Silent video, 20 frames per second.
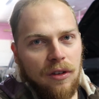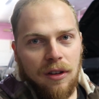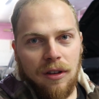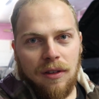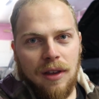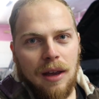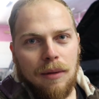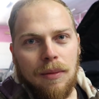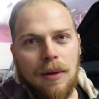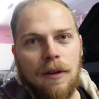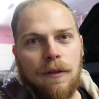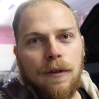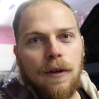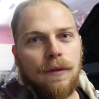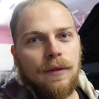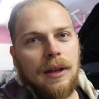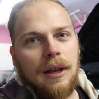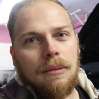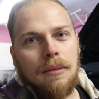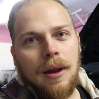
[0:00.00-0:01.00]
It would take me
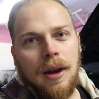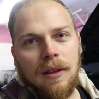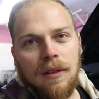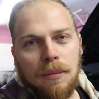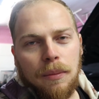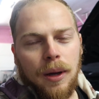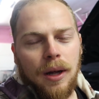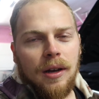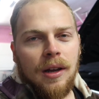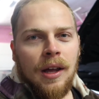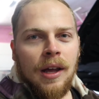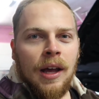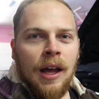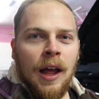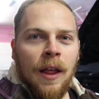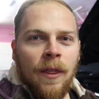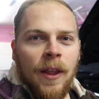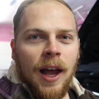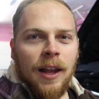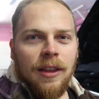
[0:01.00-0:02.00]
15 minutes, but
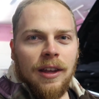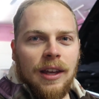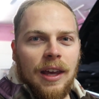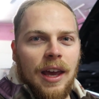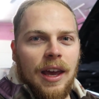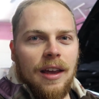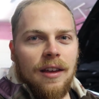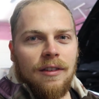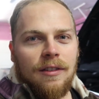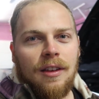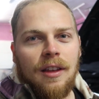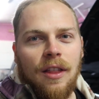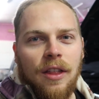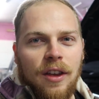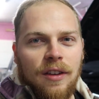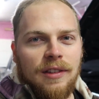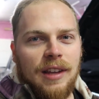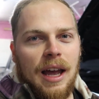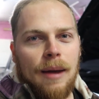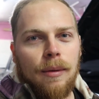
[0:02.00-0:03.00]
not the case
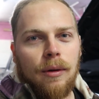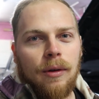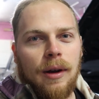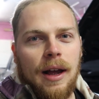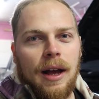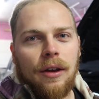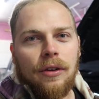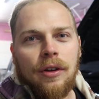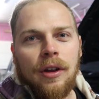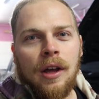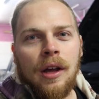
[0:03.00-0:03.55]
this time around.